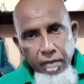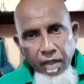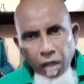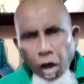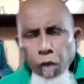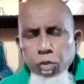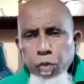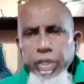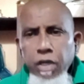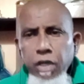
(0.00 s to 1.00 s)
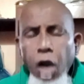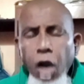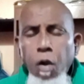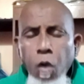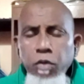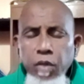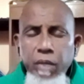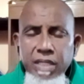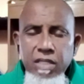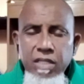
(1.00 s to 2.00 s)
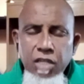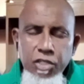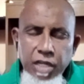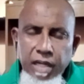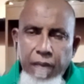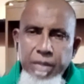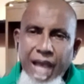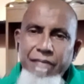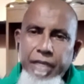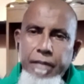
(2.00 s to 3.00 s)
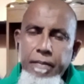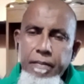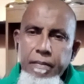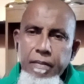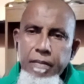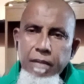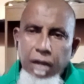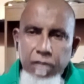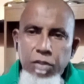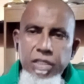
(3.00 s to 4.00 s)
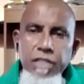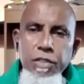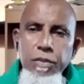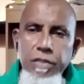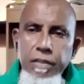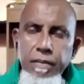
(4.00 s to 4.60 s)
What discussion are we having on those issues?